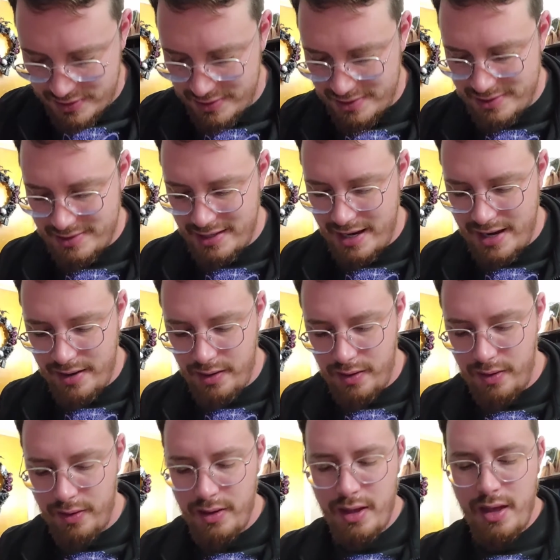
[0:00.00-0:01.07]
the
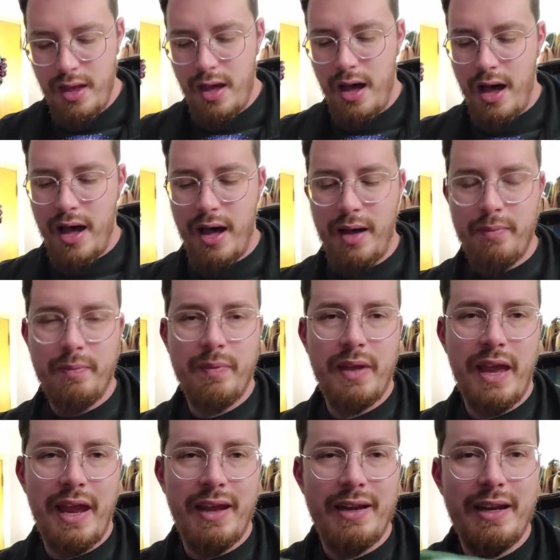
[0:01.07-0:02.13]
sale.
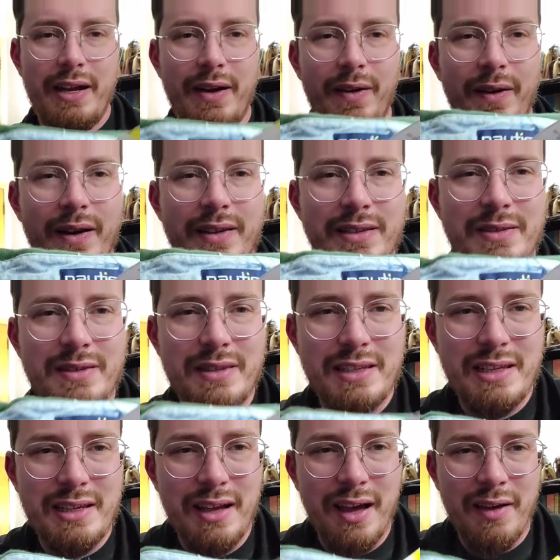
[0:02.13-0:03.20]
And here is
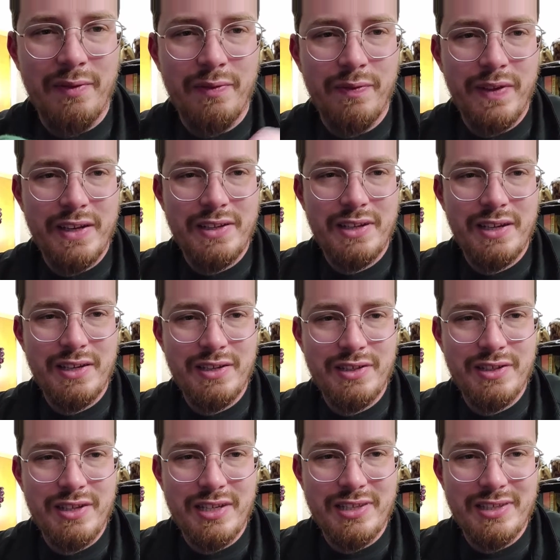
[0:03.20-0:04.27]
the
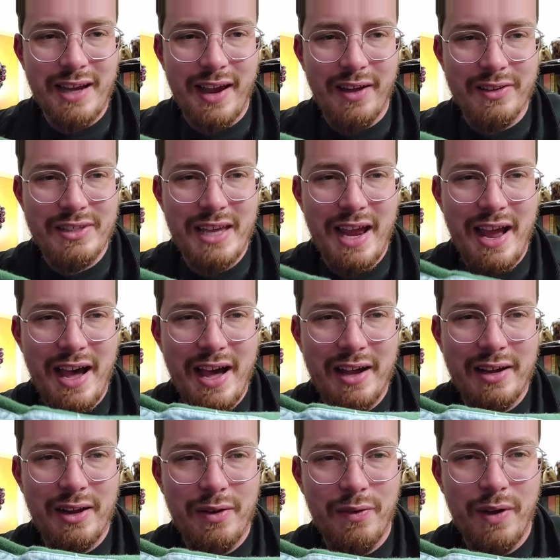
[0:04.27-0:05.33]
vintage style
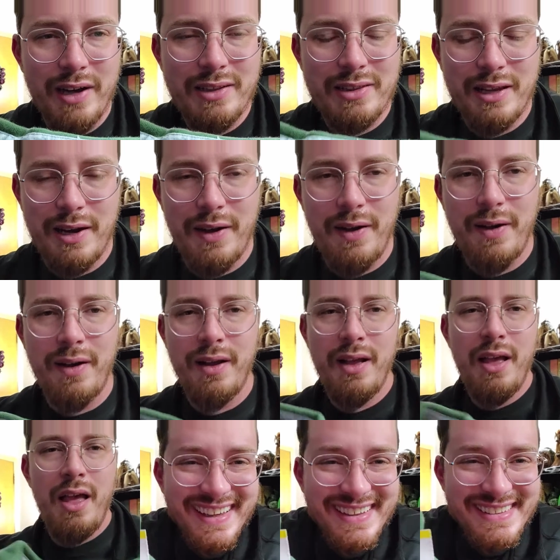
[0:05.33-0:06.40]
tag right there.
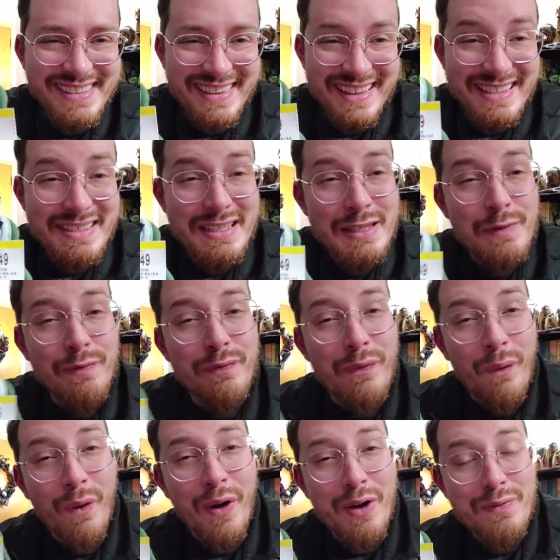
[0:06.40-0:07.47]
So this is
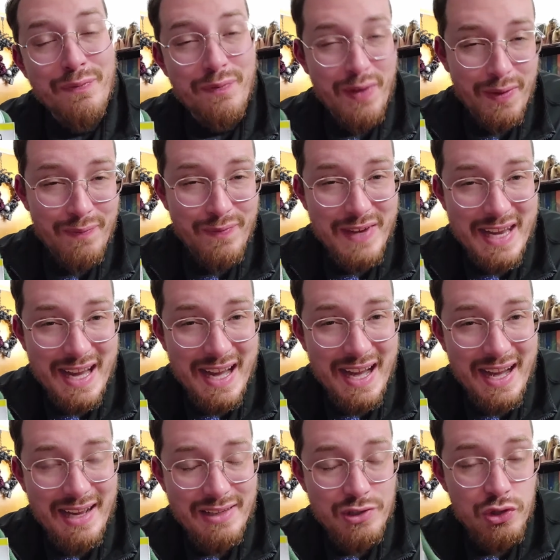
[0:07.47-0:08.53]

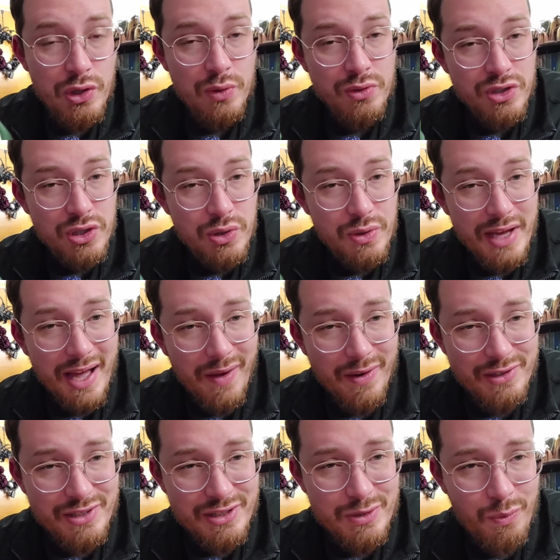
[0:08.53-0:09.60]
$4.50, so
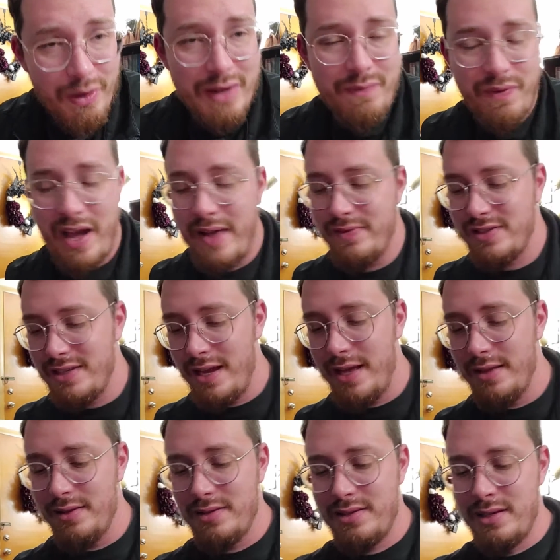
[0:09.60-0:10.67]

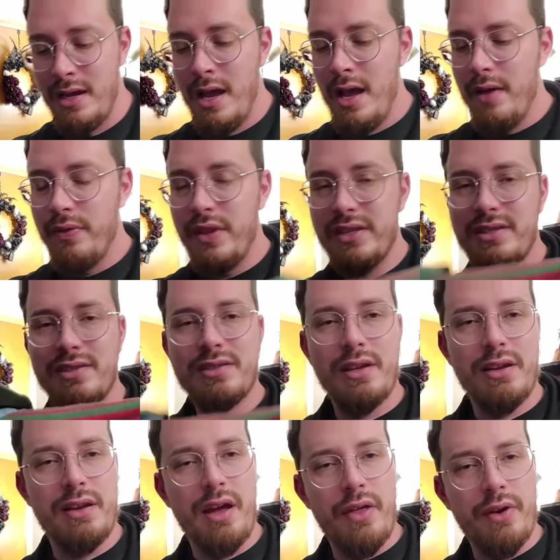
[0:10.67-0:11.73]
$2.25. This is
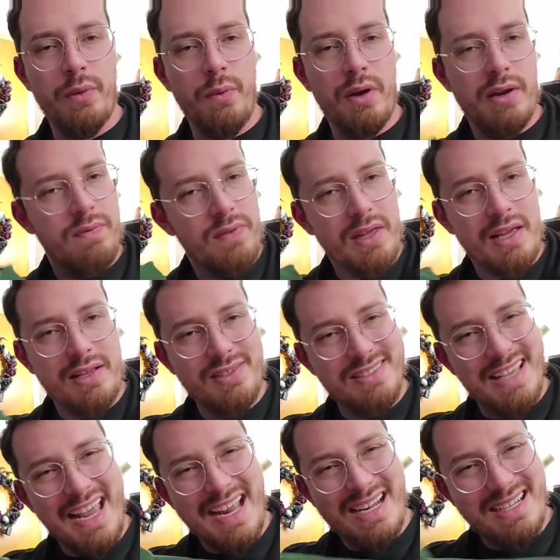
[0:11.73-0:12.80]
another one of these
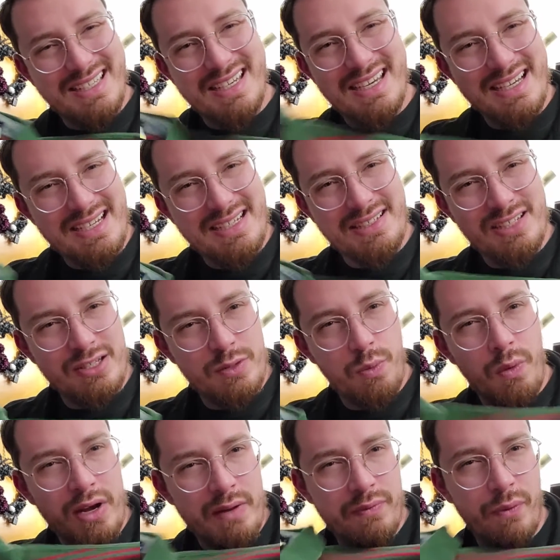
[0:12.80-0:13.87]
$18 to
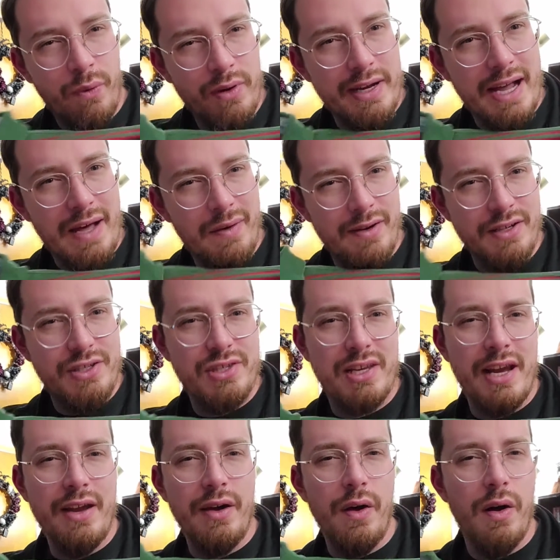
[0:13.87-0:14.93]
$24
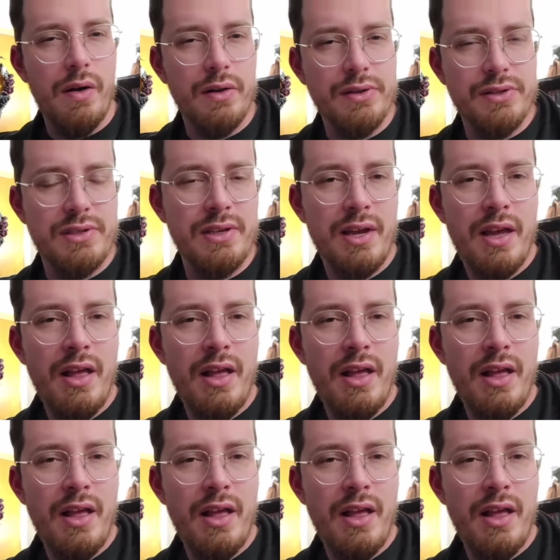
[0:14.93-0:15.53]
sales.